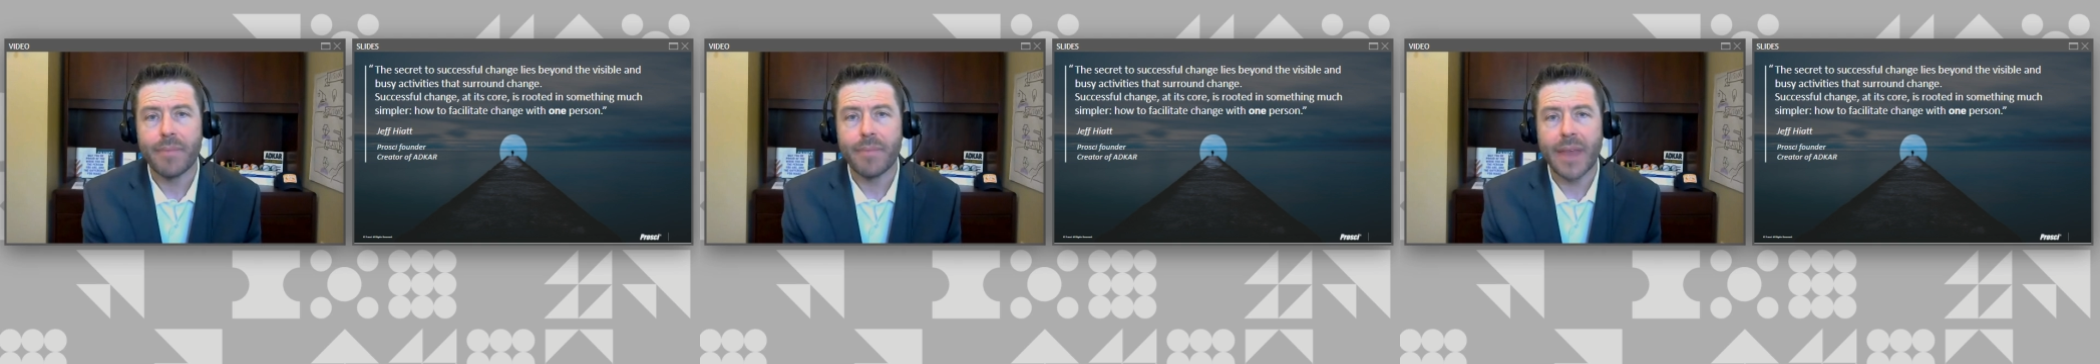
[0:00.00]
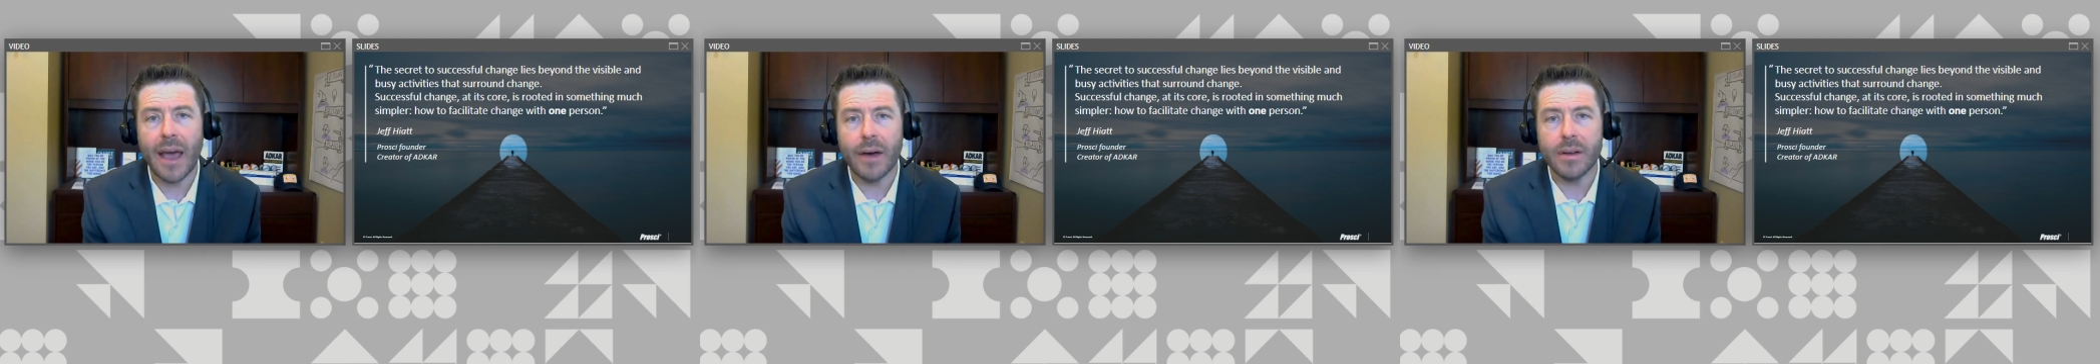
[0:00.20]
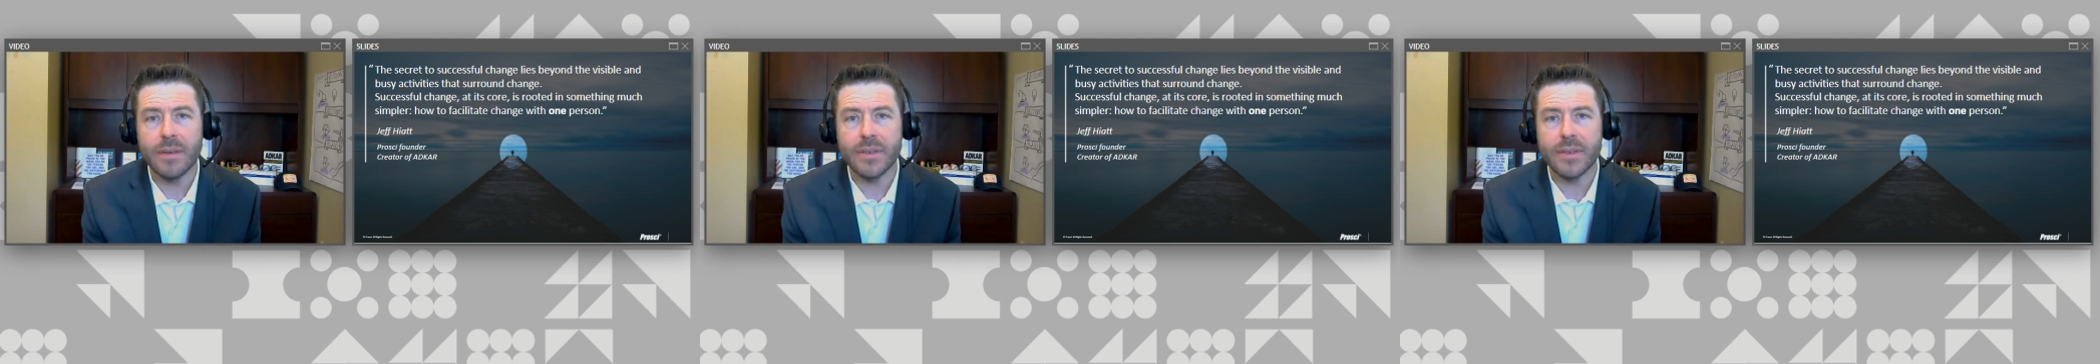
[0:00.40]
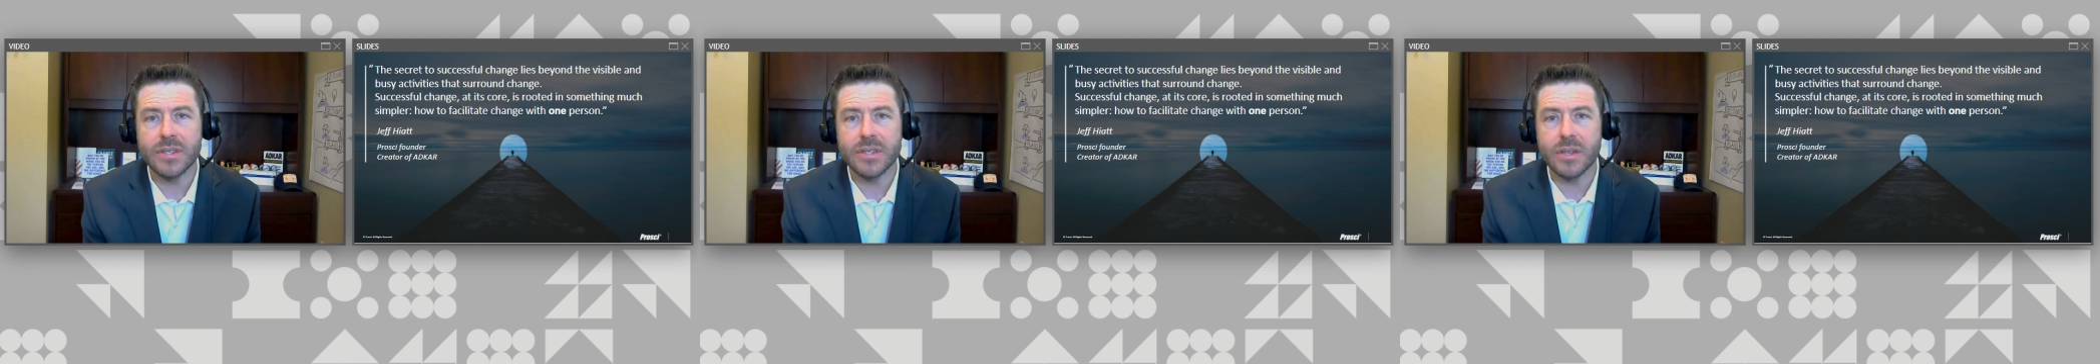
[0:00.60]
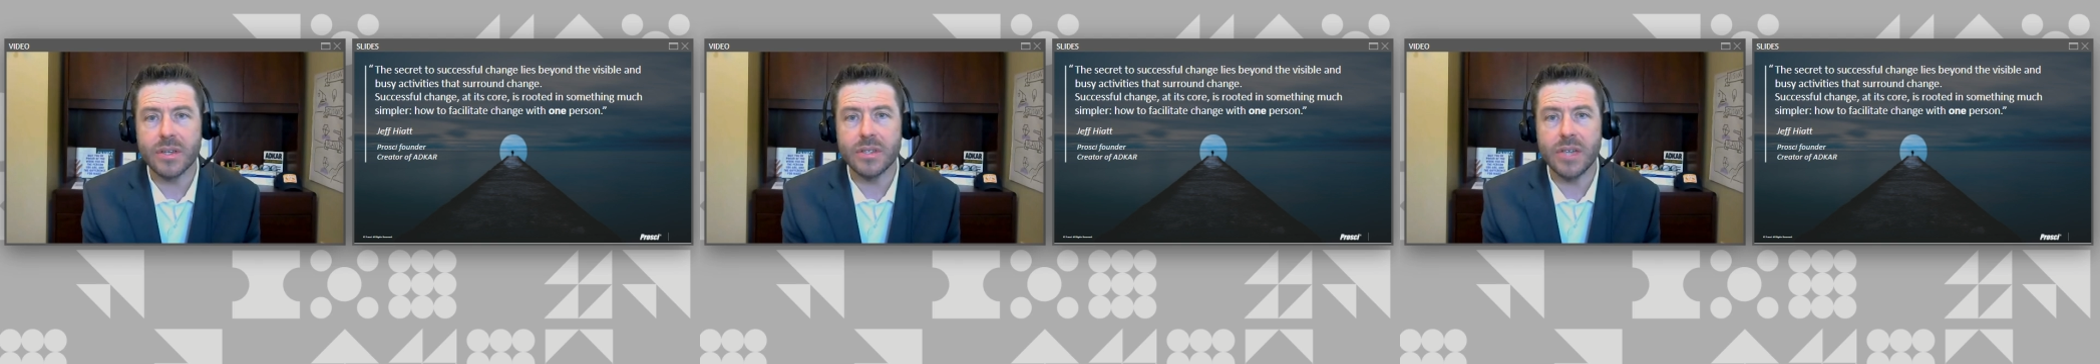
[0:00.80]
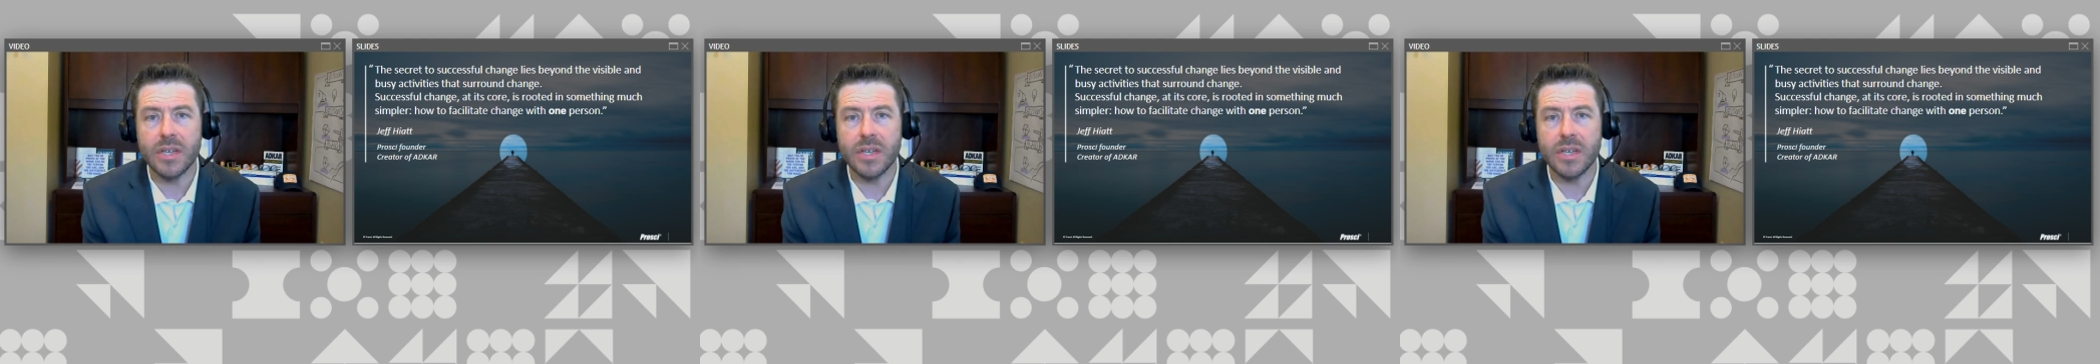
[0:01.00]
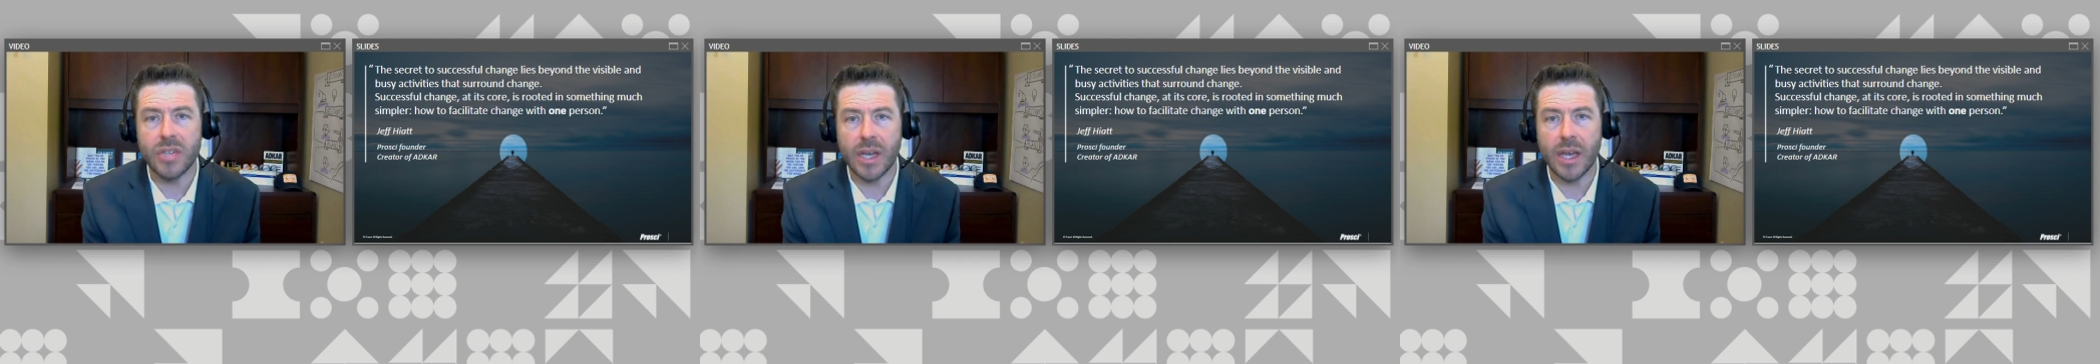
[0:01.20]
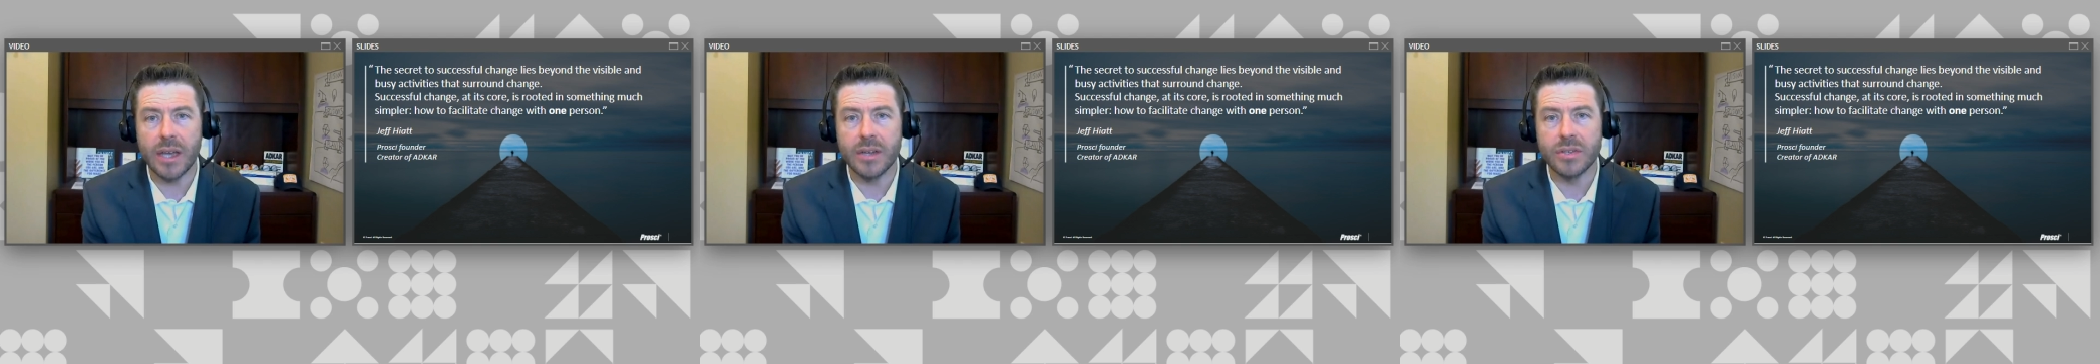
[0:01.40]
how to facilitate
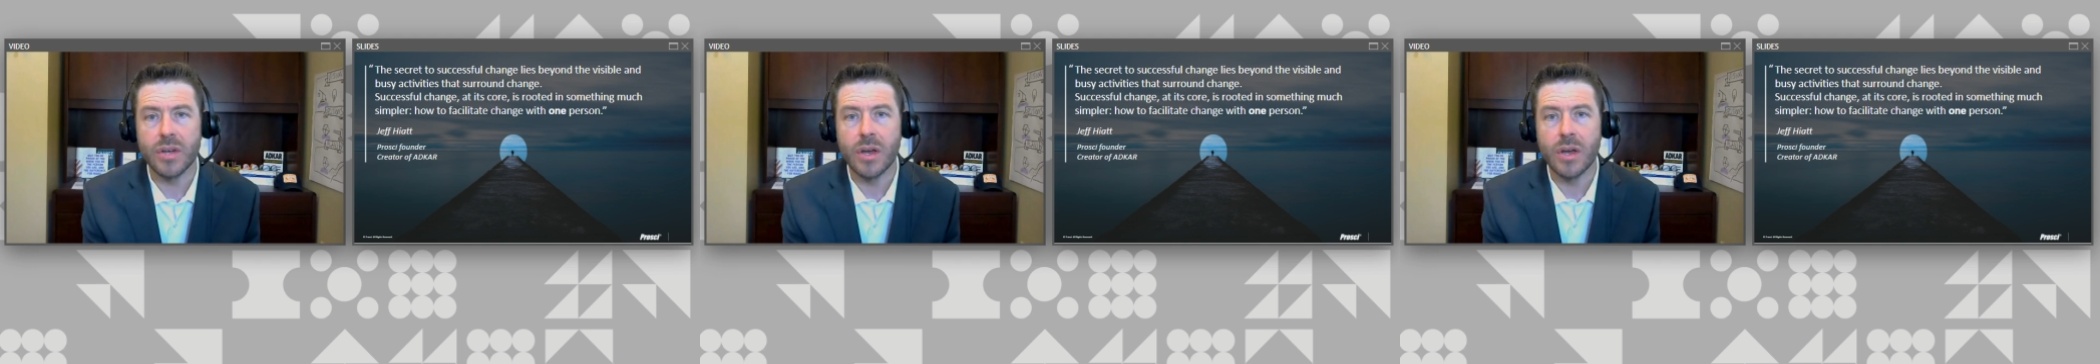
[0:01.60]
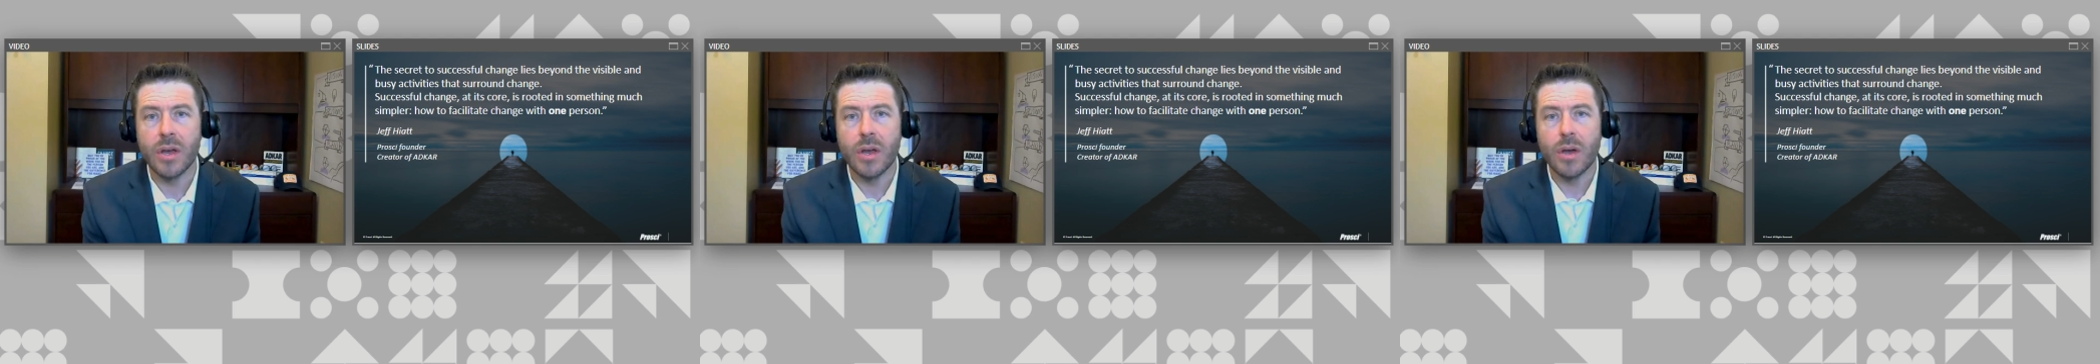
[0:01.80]
change